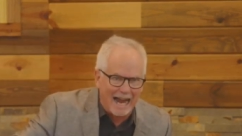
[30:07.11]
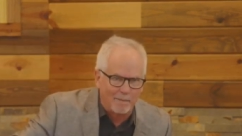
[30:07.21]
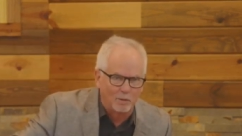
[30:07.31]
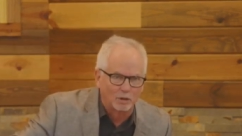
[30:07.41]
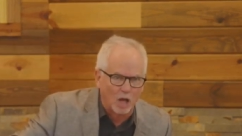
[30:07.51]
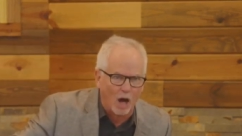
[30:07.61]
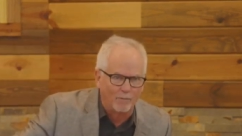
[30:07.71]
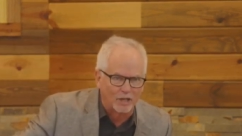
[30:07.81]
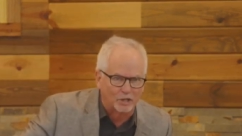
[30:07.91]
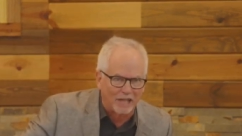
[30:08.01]
apples off
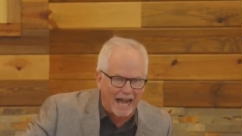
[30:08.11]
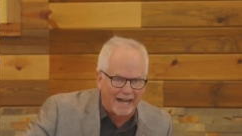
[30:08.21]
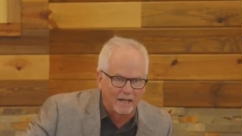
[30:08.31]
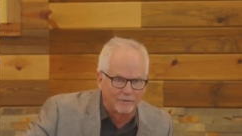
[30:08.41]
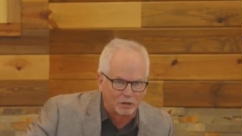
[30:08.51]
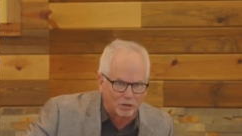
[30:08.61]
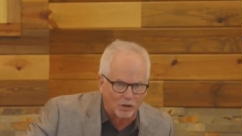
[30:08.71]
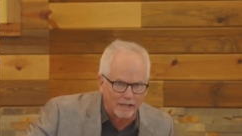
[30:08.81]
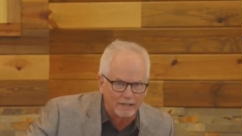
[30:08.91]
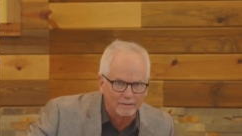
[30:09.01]
the shadow of a tree.